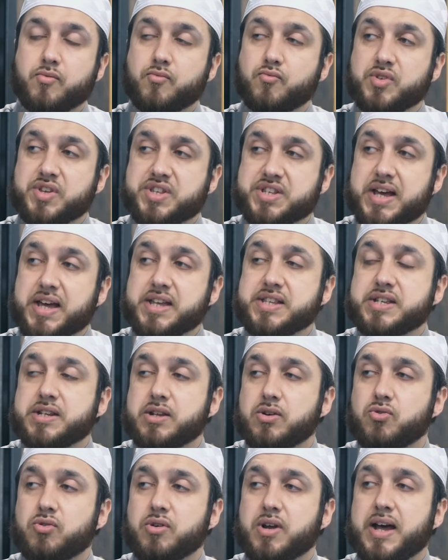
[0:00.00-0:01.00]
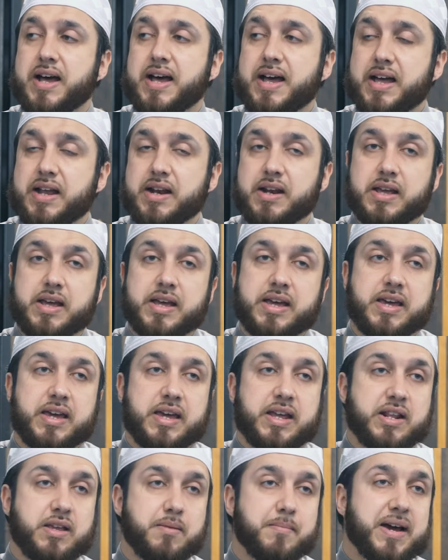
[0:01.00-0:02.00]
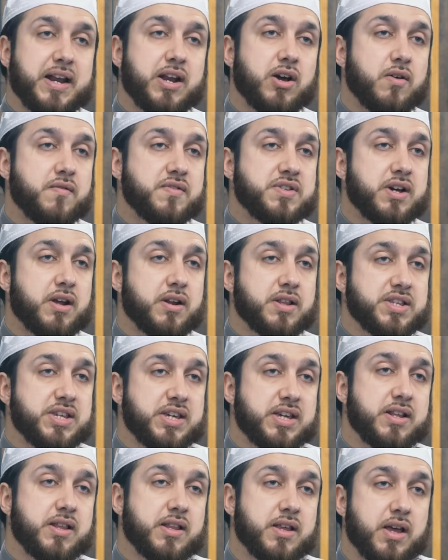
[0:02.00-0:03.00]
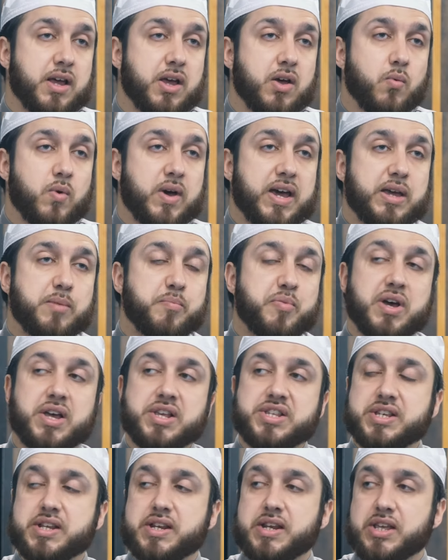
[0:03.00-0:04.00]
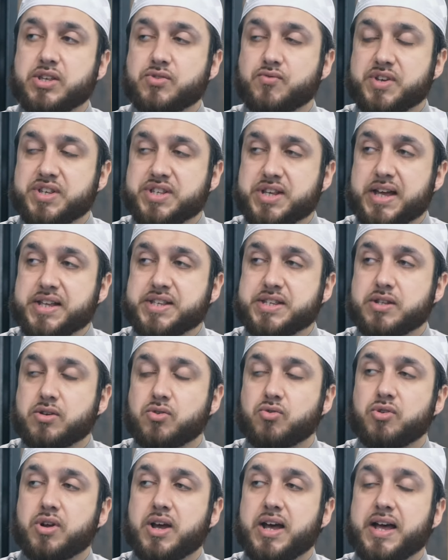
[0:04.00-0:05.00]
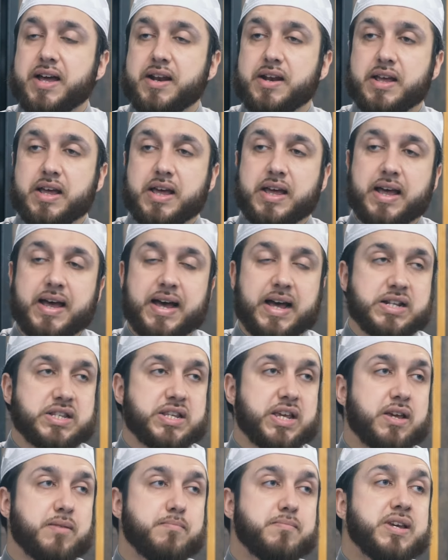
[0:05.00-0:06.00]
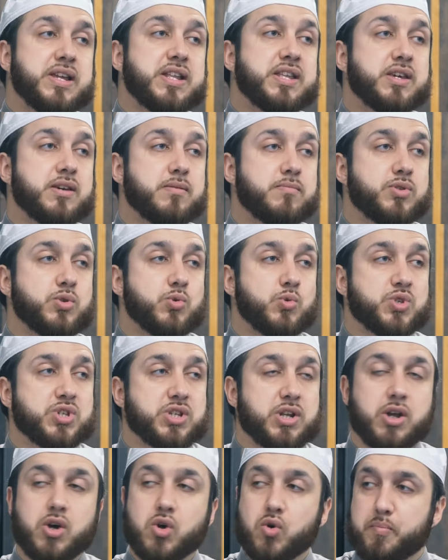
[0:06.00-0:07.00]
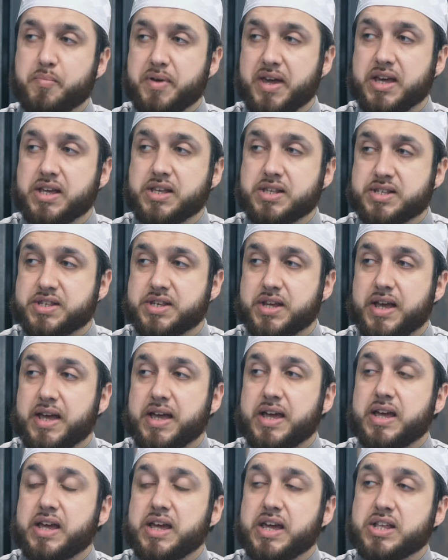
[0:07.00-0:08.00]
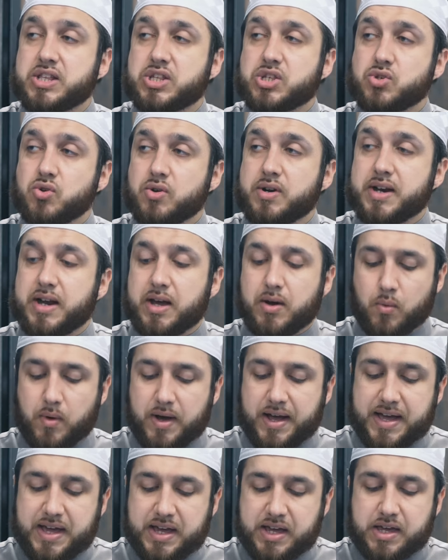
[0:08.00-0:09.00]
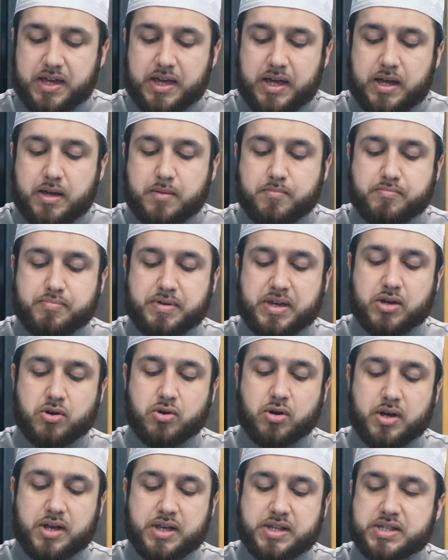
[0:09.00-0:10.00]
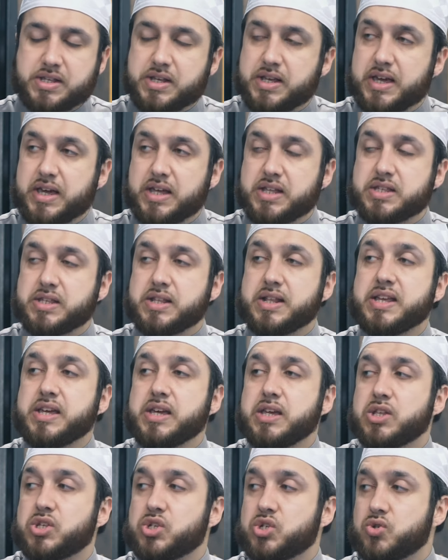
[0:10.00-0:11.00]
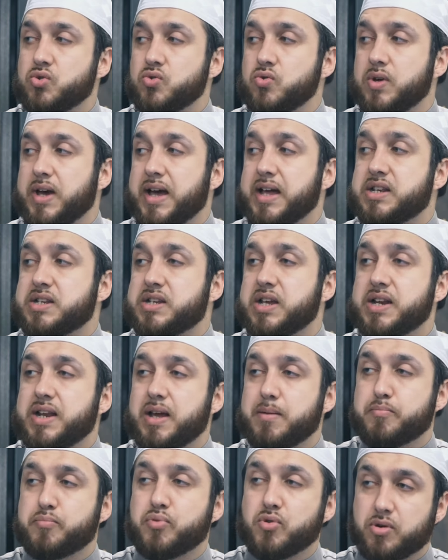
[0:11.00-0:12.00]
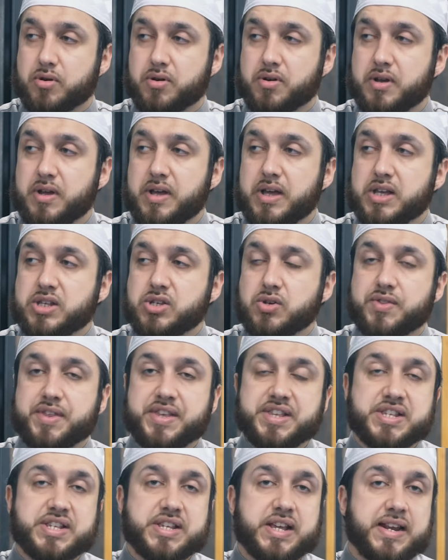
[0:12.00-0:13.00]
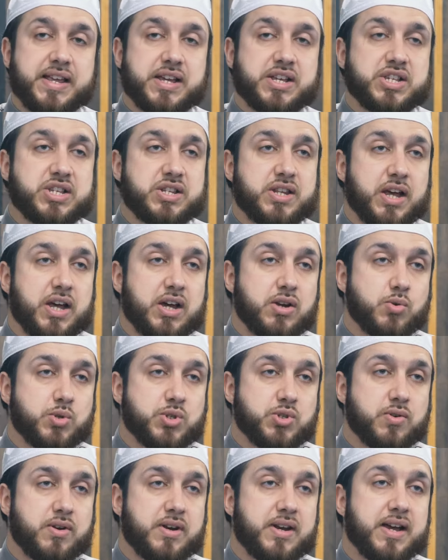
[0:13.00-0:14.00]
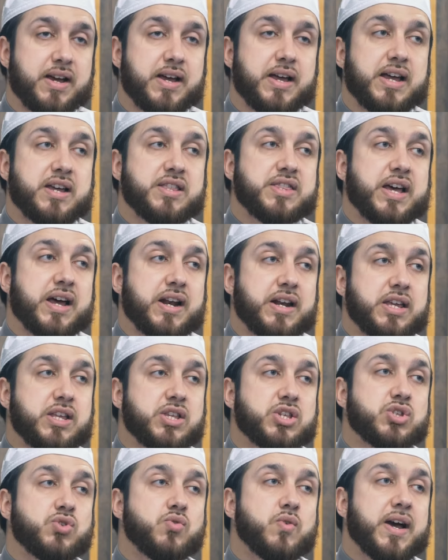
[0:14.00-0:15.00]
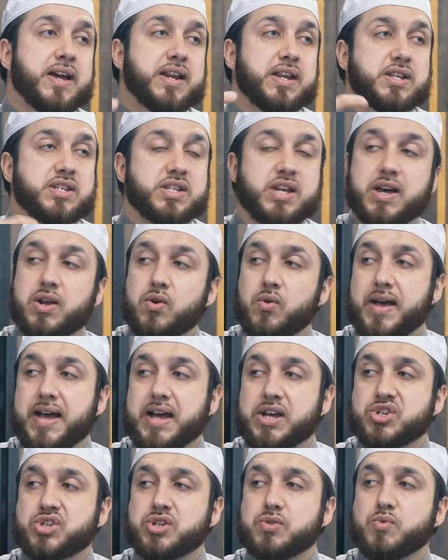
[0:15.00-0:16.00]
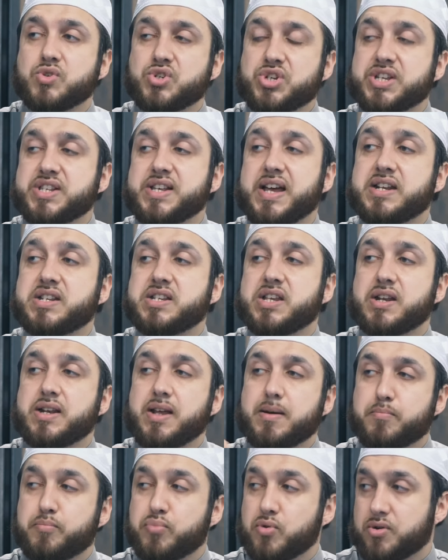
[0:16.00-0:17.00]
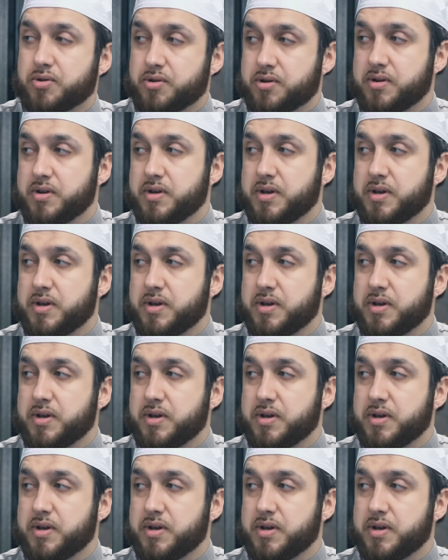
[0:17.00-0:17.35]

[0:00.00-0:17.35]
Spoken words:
Reciting the Quran in the manner of tartil, where a person is reciting the Quran at a medium to slow pace, it's sunnah. Why? Because it leads to a tadabbur. So this is an external sunnah that leads to an internal action, which is a tadabbur.